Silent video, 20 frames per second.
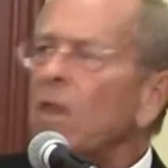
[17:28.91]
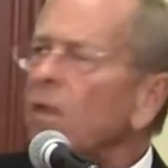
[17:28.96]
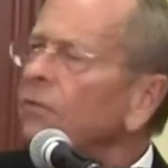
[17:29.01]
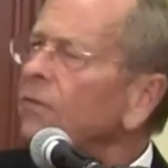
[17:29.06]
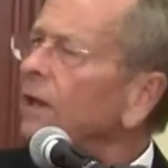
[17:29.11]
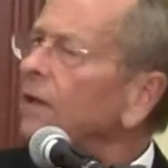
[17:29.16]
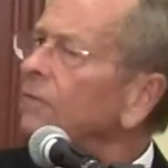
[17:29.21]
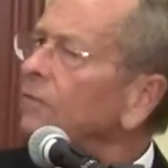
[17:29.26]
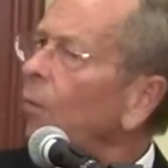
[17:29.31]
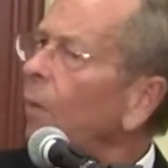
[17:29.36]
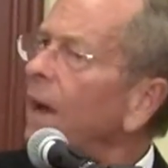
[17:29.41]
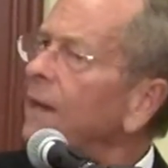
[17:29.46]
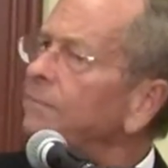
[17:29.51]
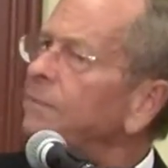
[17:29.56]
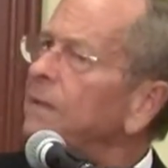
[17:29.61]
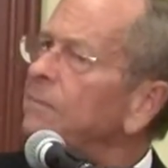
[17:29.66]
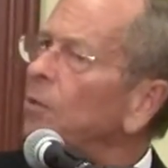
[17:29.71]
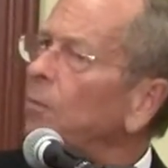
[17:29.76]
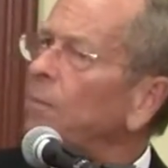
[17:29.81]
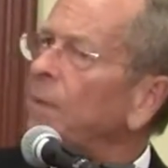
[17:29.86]
that white
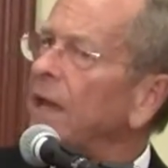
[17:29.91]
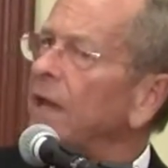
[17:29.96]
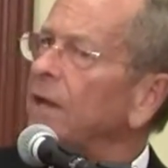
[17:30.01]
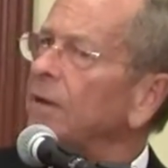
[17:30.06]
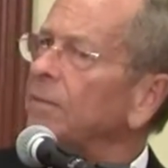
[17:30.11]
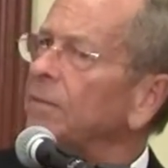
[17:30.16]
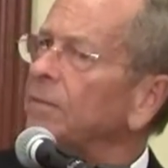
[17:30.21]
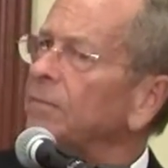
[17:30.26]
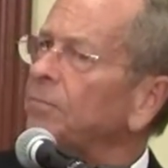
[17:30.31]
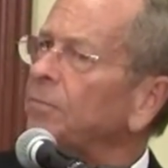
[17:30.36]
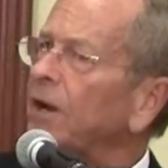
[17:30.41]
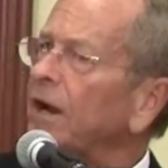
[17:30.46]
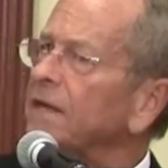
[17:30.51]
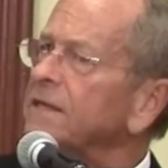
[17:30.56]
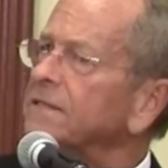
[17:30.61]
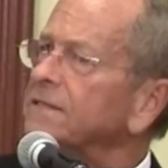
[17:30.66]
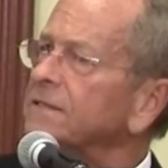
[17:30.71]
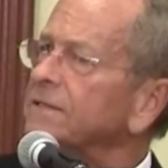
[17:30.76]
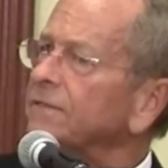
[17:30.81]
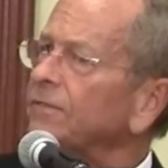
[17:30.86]
people pay a
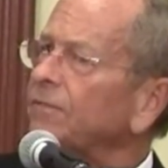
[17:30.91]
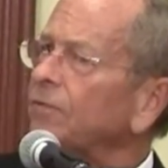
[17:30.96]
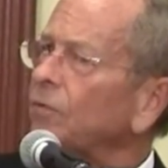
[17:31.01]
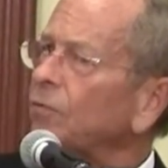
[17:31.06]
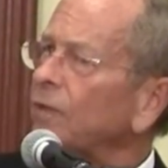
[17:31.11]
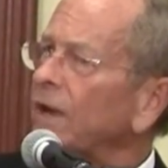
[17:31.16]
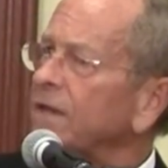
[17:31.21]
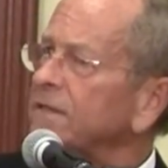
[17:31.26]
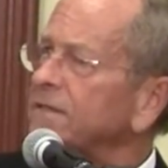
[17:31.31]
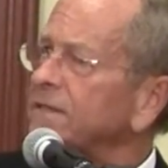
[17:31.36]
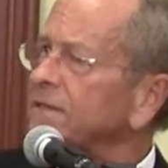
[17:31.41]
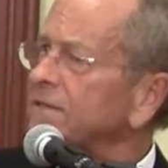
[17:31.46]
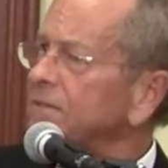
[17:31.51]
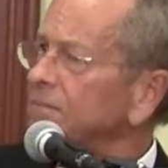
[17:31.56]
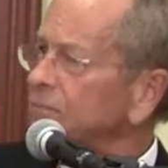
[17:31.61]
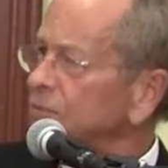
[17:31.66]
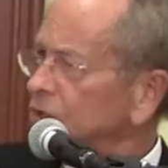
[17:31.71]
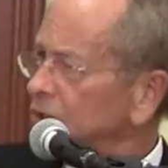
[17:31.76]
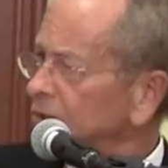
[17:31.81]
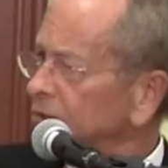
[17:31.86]
price for
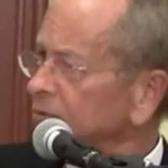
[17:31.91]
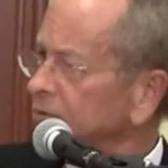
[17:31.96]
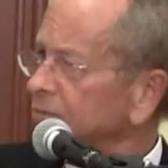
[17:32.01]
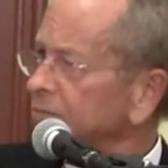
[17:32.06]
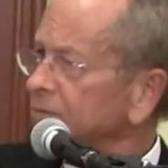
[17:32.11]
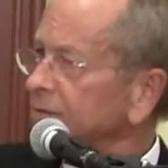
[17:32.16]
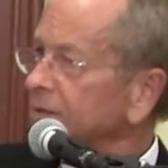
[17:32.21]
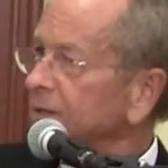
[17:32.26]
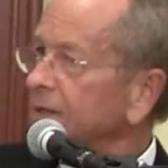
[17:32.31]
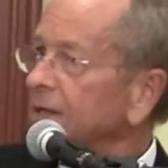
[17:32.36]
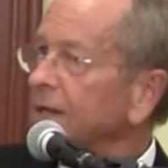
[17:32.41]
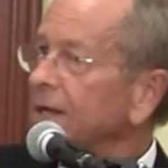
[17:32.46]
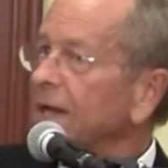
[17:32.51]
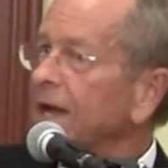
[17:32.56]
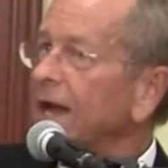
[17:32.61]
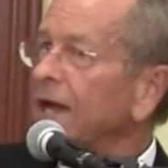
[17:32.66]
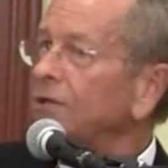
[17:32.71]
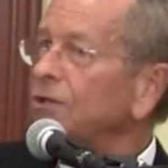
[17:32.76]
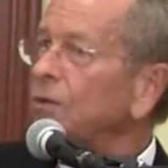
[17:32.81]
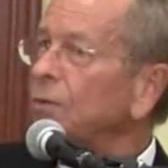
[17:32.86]
racism too.
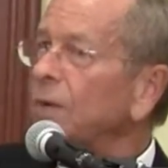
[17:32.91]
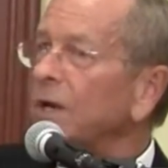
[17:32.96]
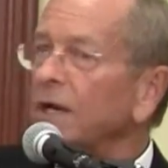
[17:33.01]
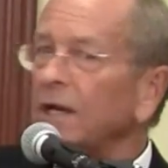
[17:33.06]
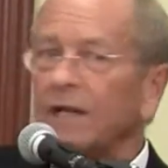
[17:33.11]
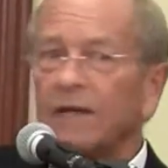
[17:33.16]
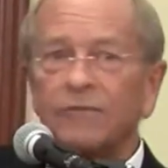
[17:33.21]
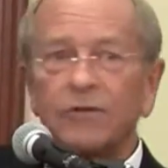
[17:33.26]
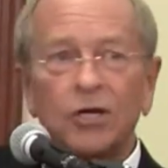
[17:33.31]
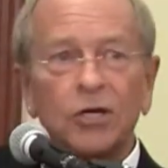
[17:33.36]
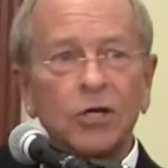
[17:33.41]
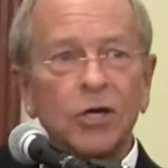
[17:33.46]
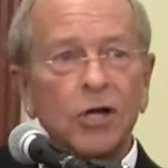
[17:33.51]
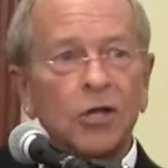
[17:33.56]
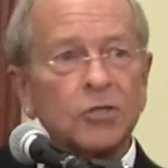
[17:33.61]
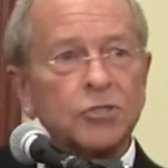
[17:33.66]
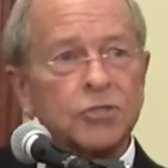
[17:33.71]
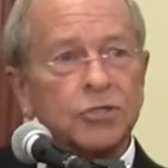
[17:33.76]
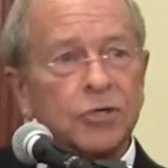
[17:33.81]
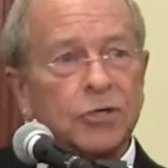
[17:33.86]
And you want to live in a
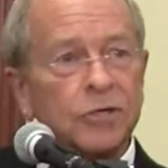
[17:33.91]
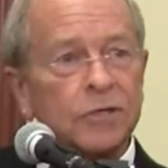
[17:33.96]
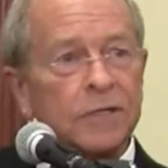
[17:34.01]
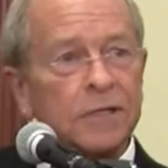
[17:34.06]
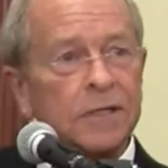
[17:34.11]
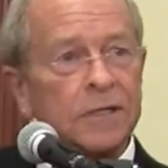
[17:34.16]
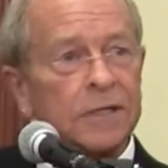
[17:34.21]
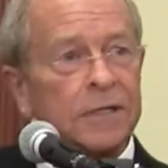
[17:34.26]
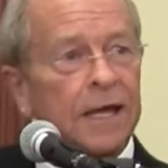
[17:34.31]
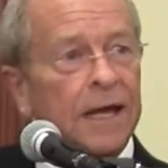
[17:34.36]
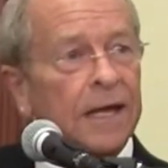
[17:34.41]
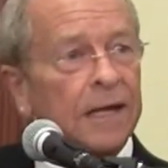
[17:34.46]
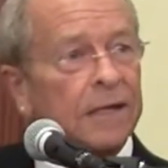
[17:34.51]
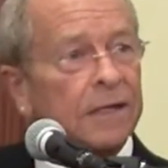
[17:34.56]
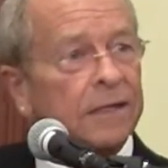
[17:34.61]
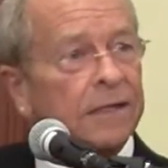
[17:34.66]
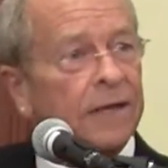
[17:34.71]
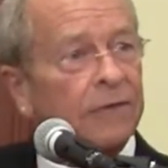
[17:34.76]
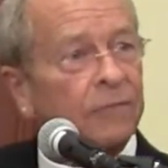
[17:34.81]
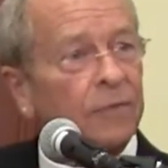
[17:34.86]
culture that
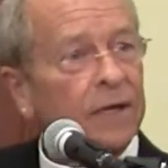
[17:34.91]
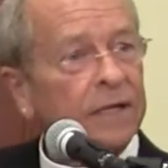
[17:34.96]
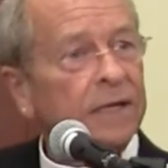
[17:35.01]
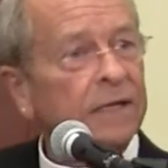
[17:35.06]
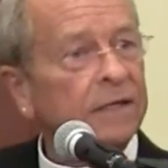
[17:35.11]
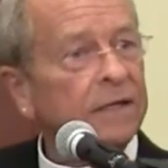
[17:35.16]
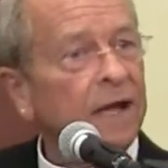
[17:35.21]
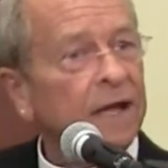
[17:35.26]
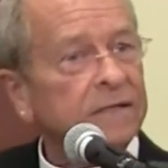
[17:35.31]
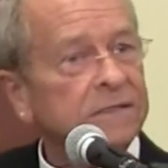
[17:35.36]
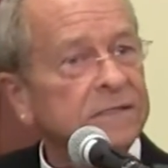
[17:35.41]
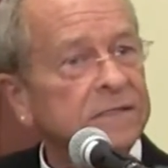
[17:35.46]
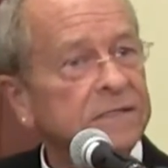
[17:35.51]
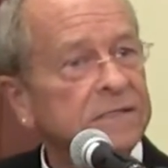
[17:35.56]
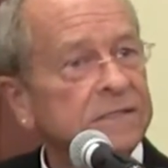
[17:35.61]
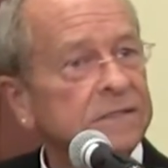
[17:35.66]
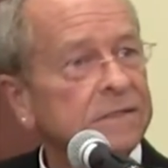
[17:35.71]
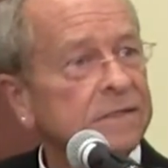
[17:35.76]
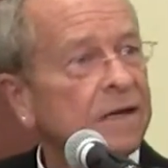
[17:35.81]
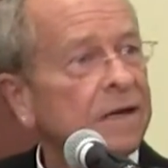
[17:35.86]
that
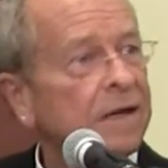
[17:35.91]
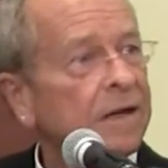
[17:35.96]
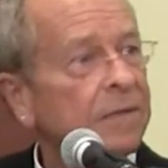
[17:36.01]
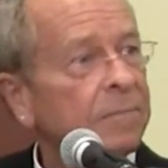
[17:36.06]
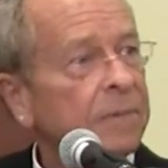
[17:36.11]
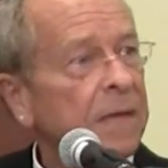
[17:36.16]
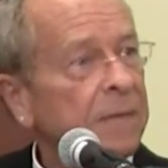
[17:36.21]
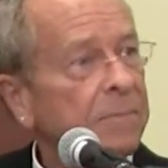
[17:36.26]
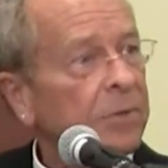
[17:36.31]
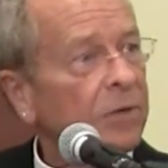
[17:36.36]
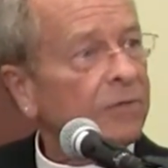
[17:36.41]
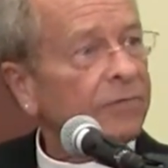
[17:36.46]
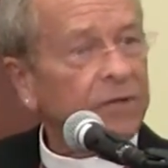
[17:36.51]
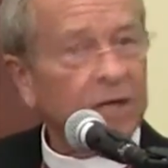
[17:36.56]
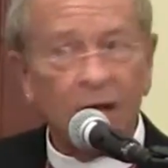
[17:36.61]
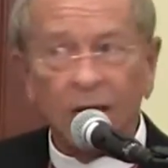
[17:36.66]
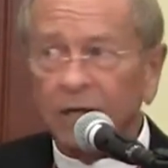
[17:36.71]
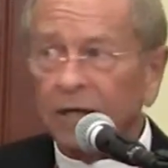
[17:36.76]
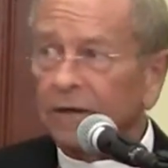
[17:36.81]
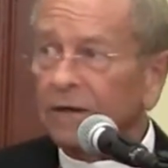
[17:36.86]
recognizes uh, people of
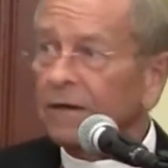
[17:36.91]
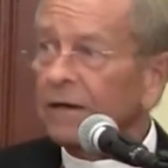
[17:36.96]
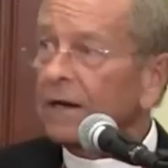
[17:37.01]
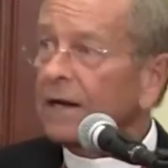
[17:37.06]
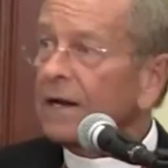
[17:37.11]
color,